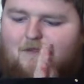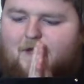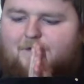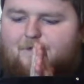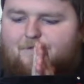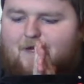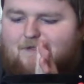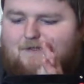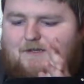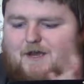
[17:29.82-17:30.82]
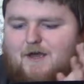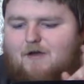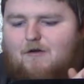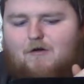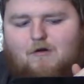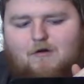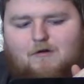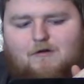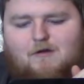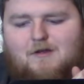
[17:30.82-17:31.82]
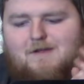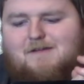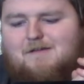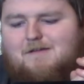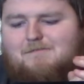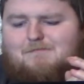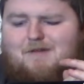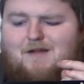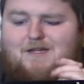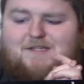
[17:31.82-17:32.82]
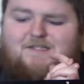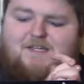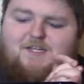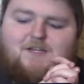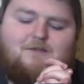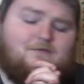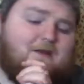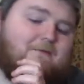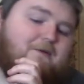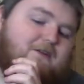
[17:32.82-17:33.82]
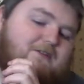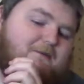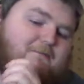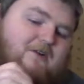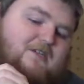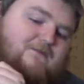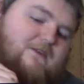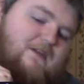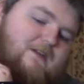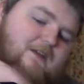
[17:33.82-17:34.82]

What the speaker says: And the fact that they are essentially, it appears to be press fit